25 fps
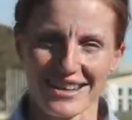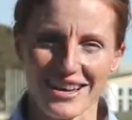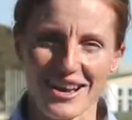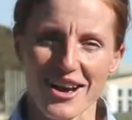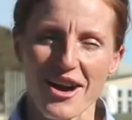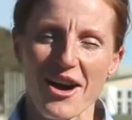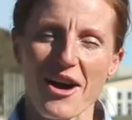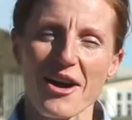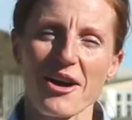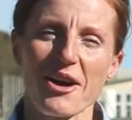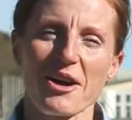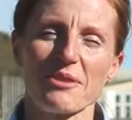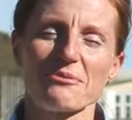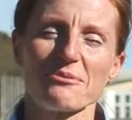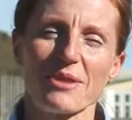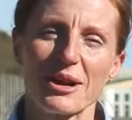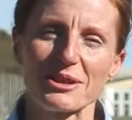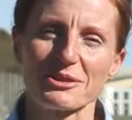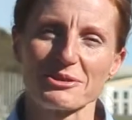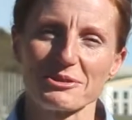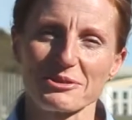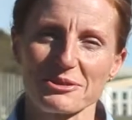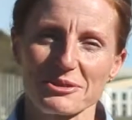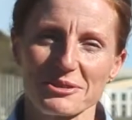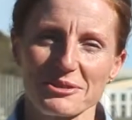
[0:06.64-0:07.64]
Hi, I'm
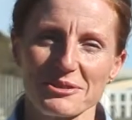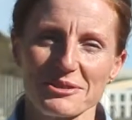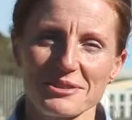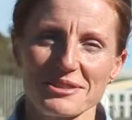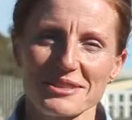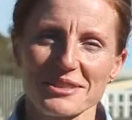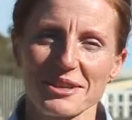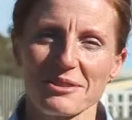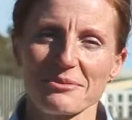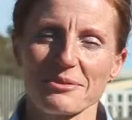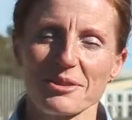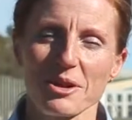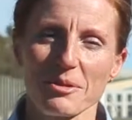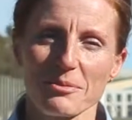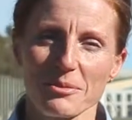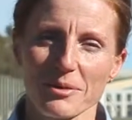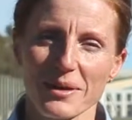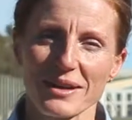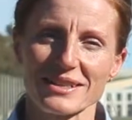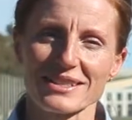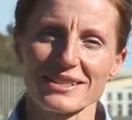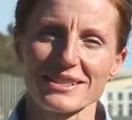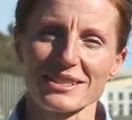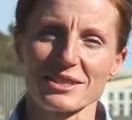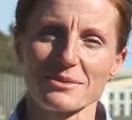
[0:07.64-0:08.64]
Rachel Dawes. I'm the
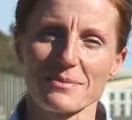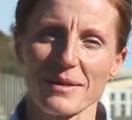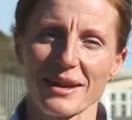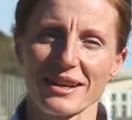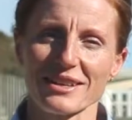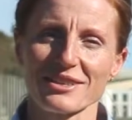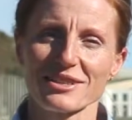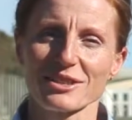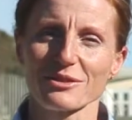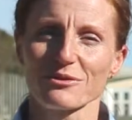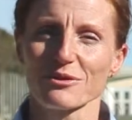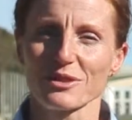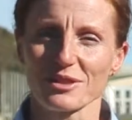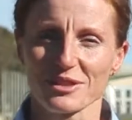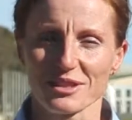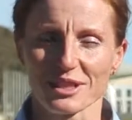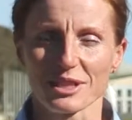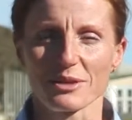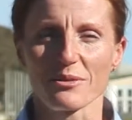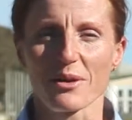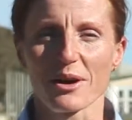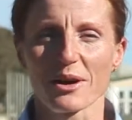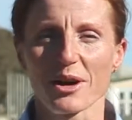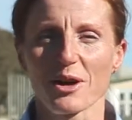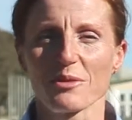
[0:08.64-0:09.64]
Operations Manager for
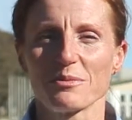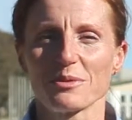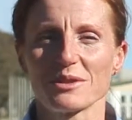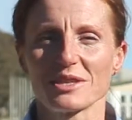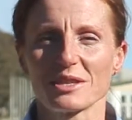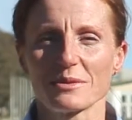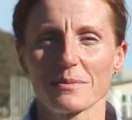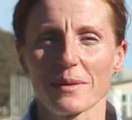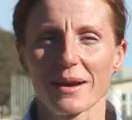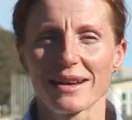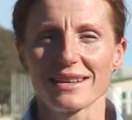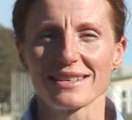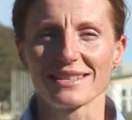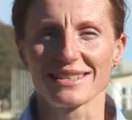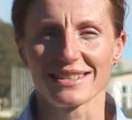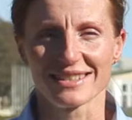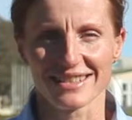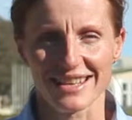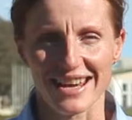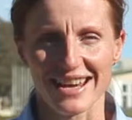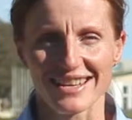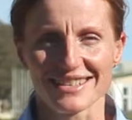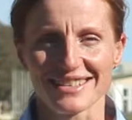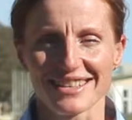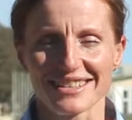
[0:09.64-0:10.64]
Citywide Open Space in the
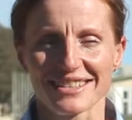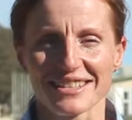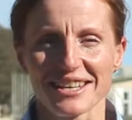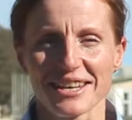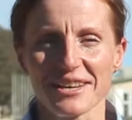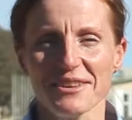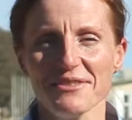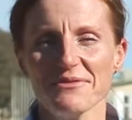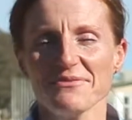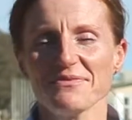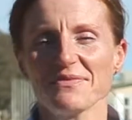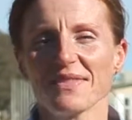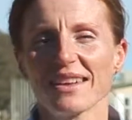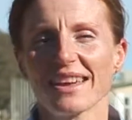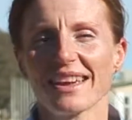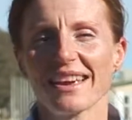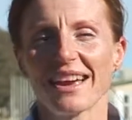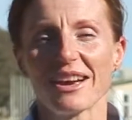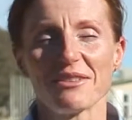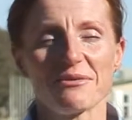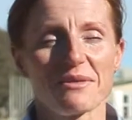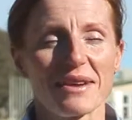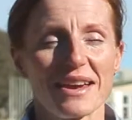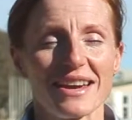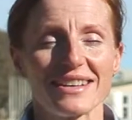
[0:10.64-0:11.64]
ACT and
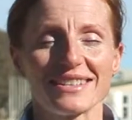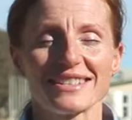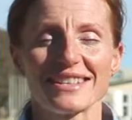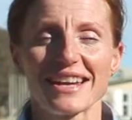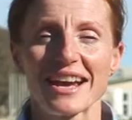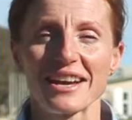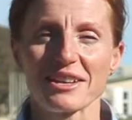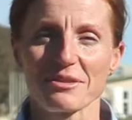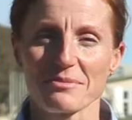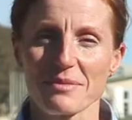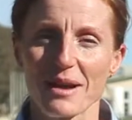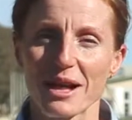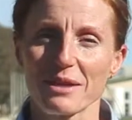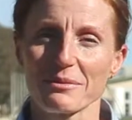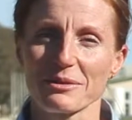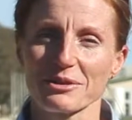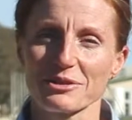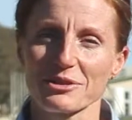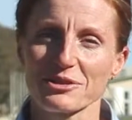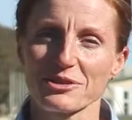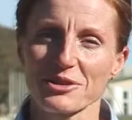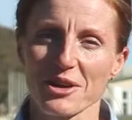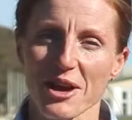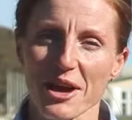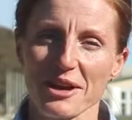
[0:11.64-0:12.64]
we're here today in the
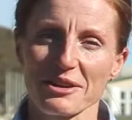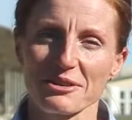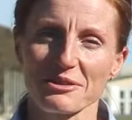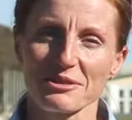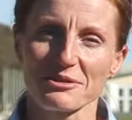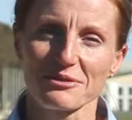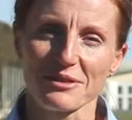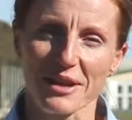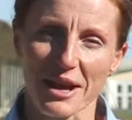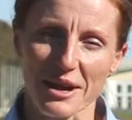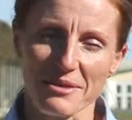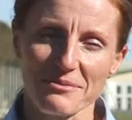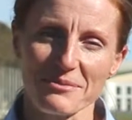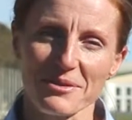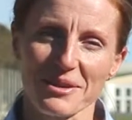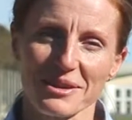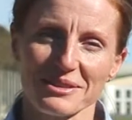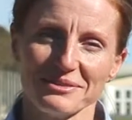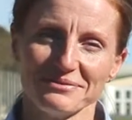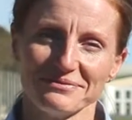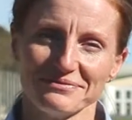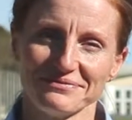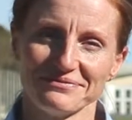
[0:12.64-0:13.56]
Parliamentary Triangle of Canberra.